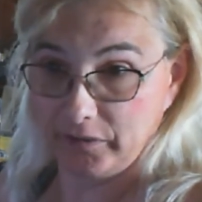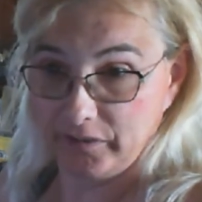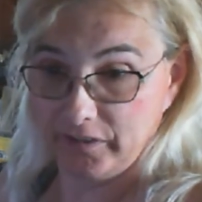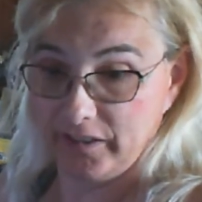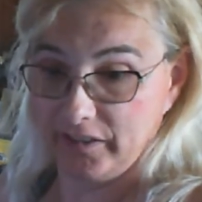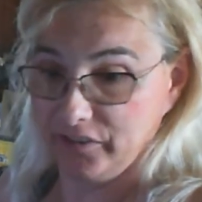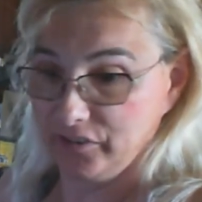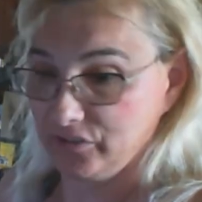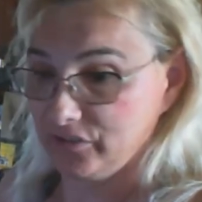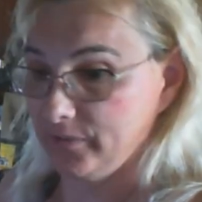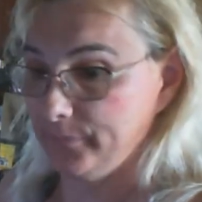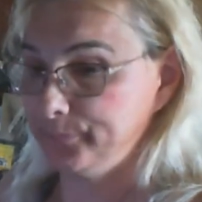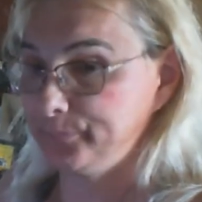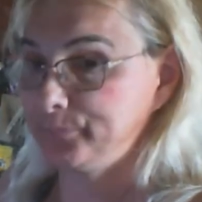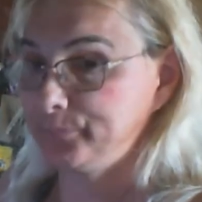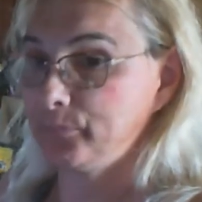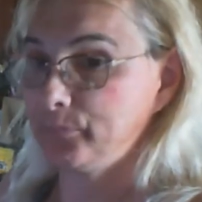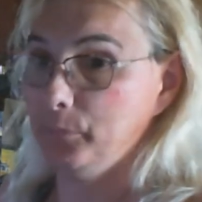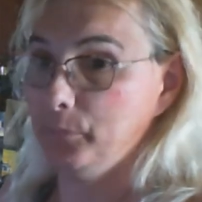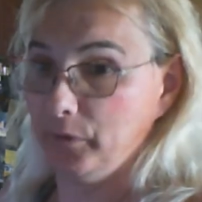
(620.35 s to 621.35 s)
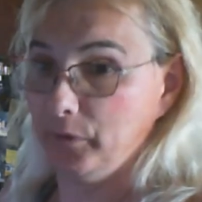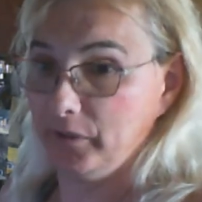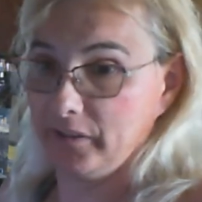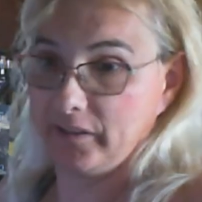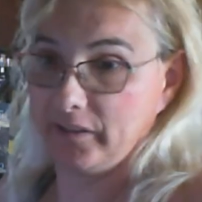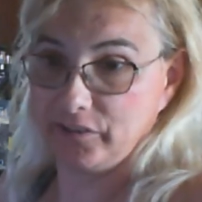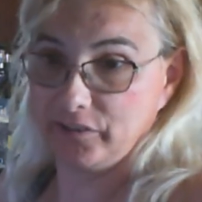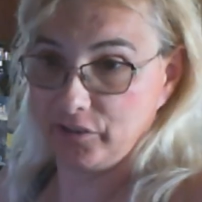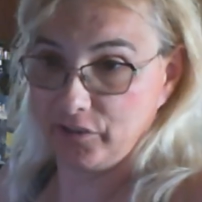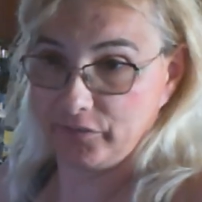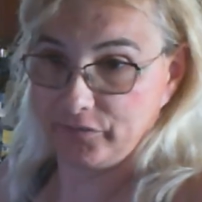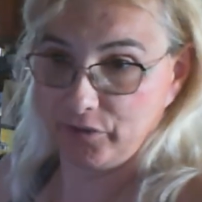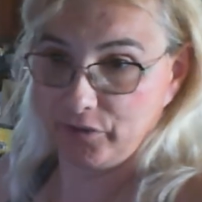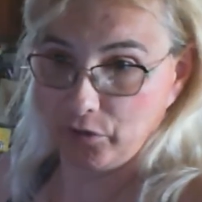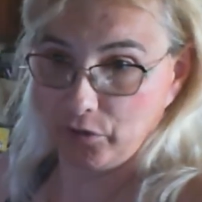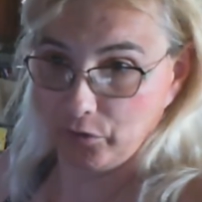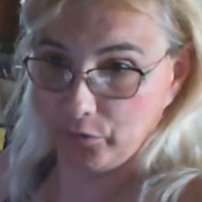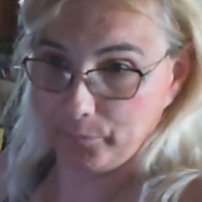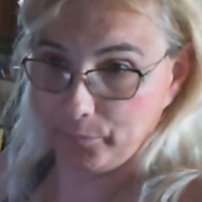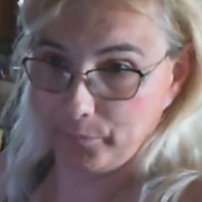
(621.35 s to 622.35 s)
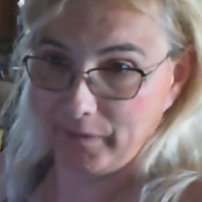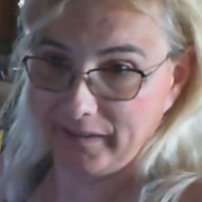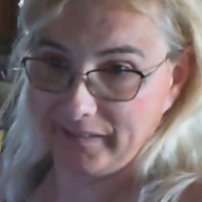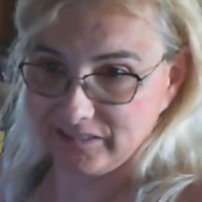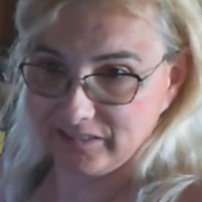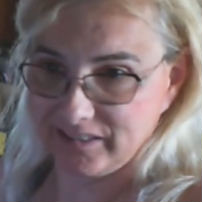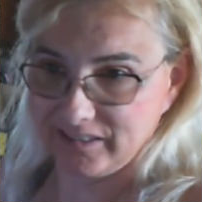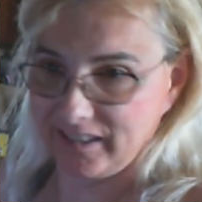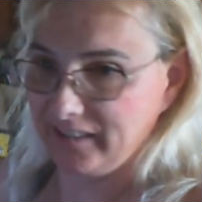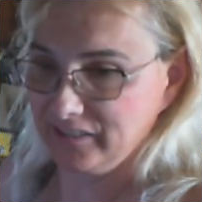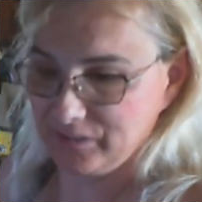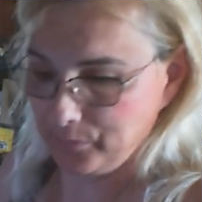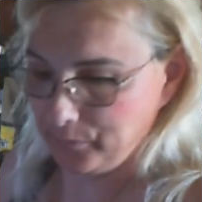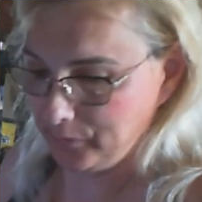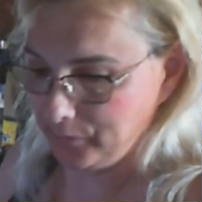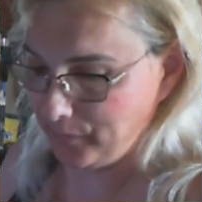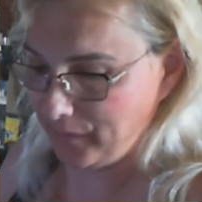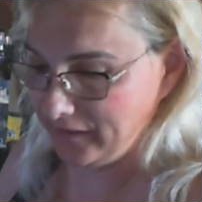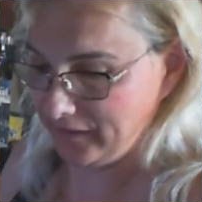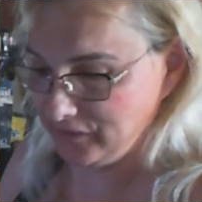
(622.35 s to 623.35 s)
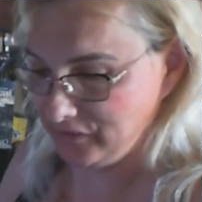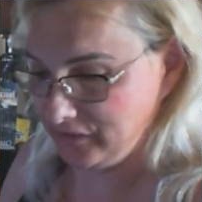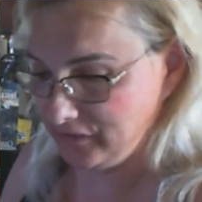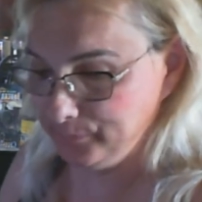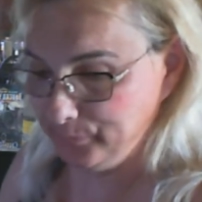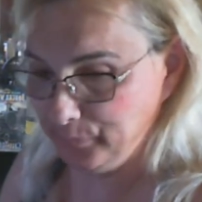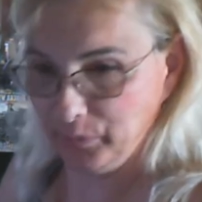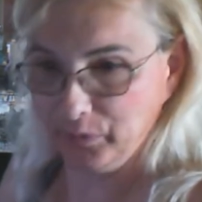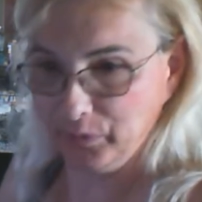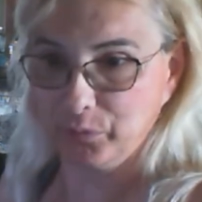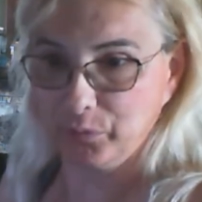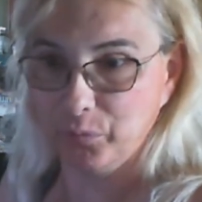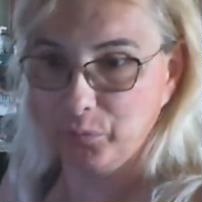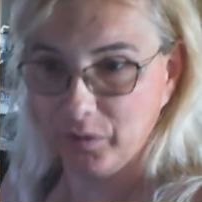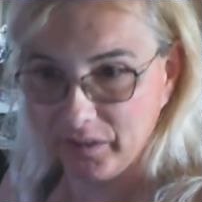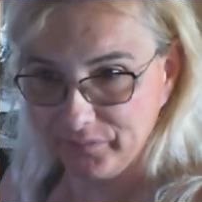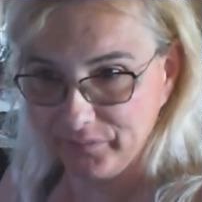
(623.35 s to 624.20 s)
But if you go to buy, say someone buys book one for, you know,